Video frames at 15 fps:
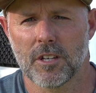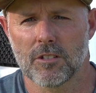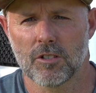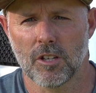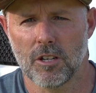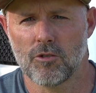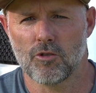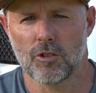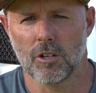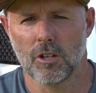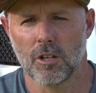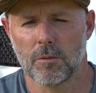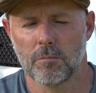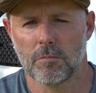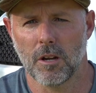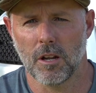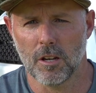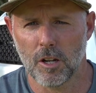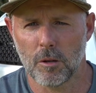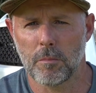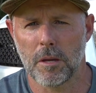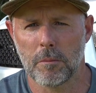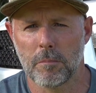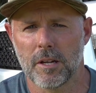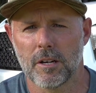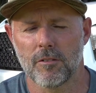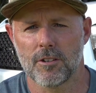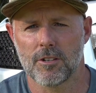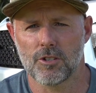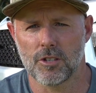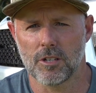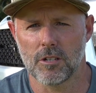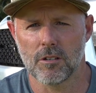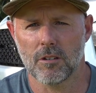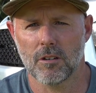Tundra up a little bit better this year,